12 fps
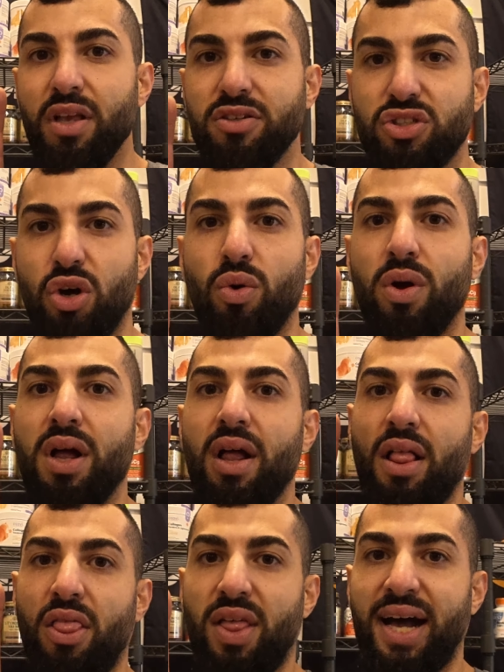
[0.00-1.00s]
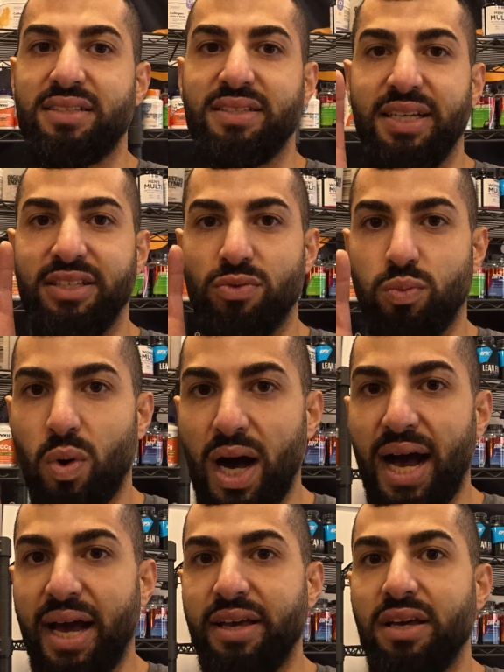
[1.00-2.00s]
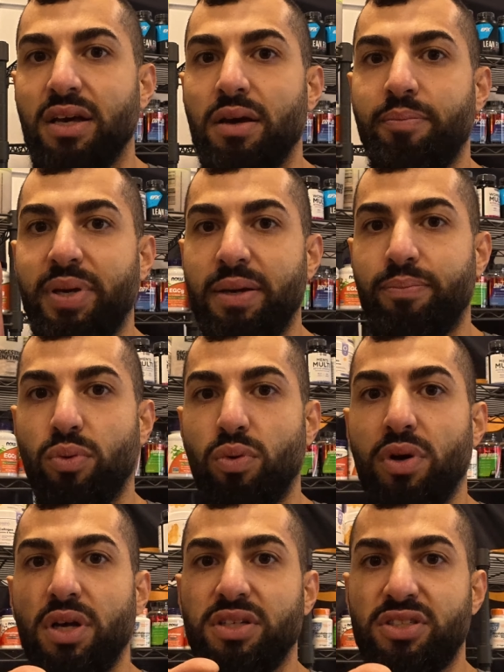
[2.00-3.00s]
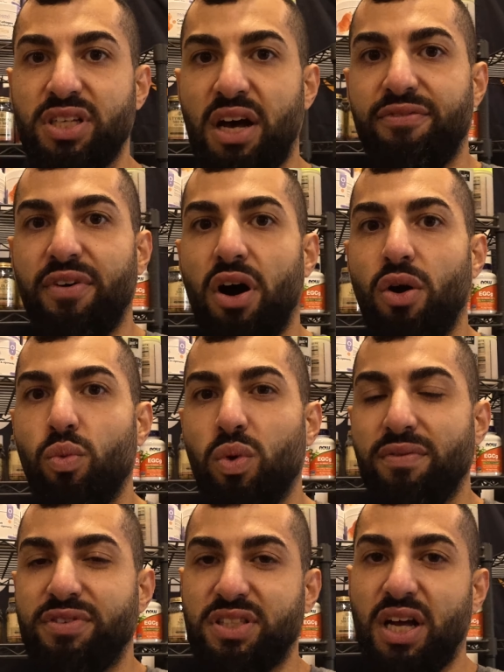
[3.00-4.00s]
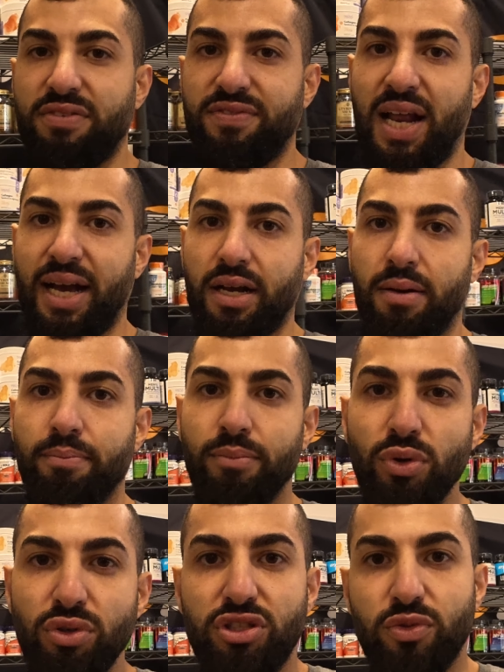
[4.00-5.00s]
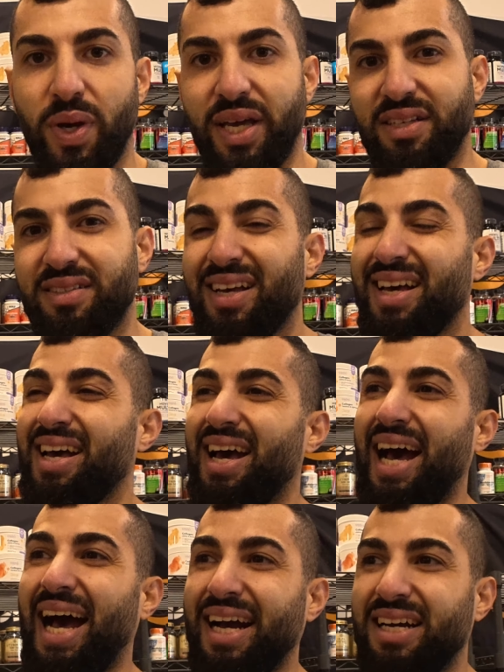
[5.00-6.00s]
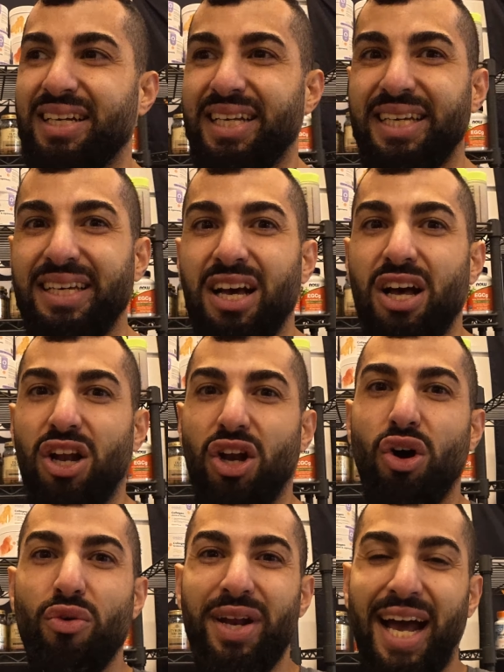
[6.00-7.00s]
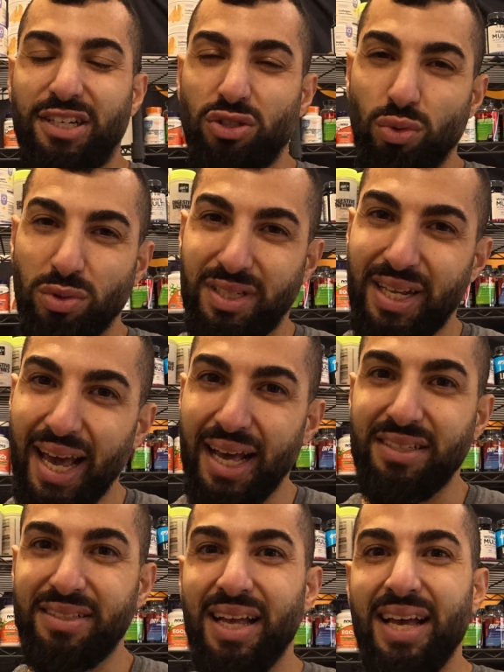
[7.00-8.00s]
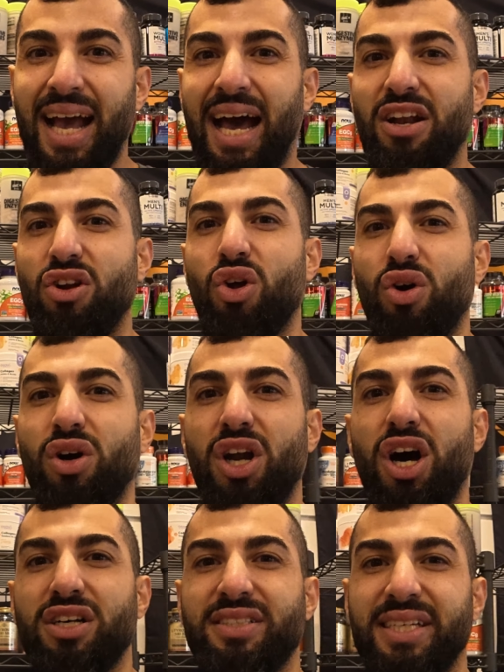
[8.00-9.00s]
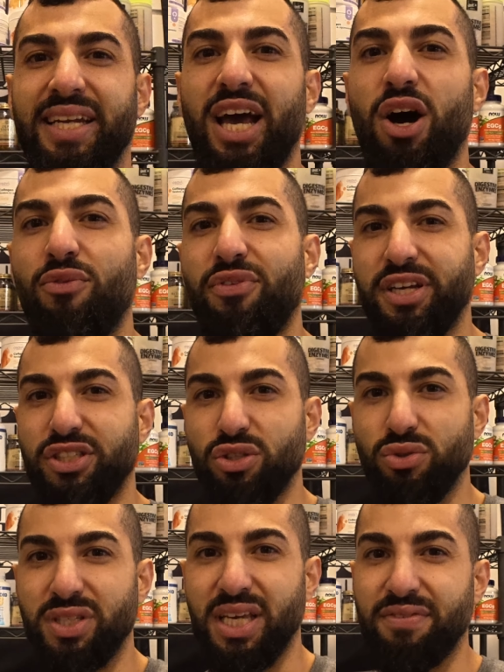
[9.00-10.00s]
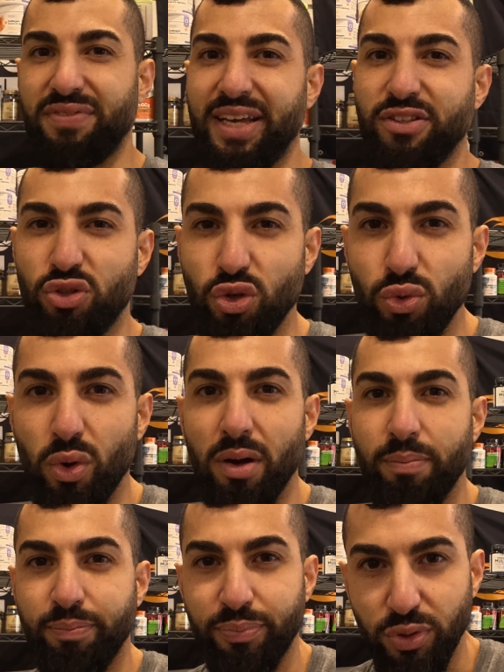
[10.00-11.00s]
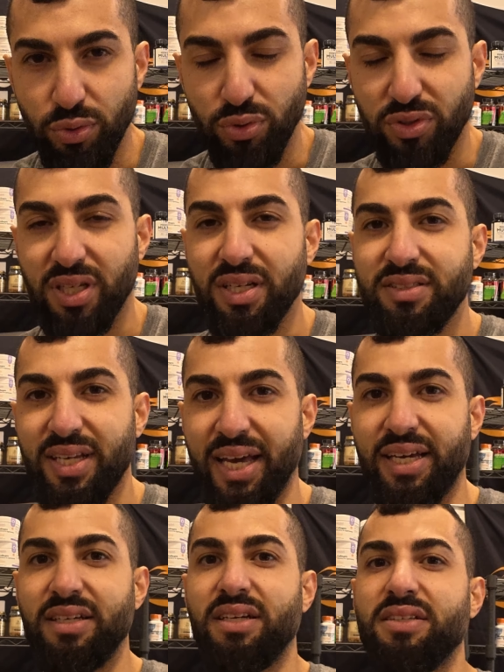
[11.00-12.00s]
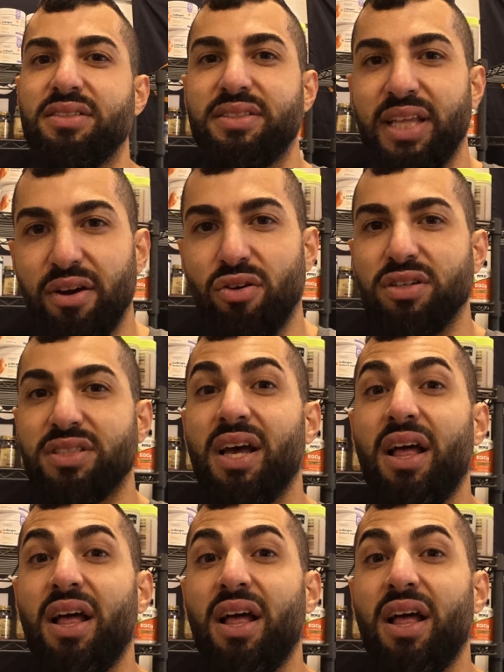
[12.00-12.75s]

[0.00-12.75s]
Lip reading: So that is why people suffer with stuff like mood swings, acne, low natural test, and long-lasting health issues if they do abuse taking steroids.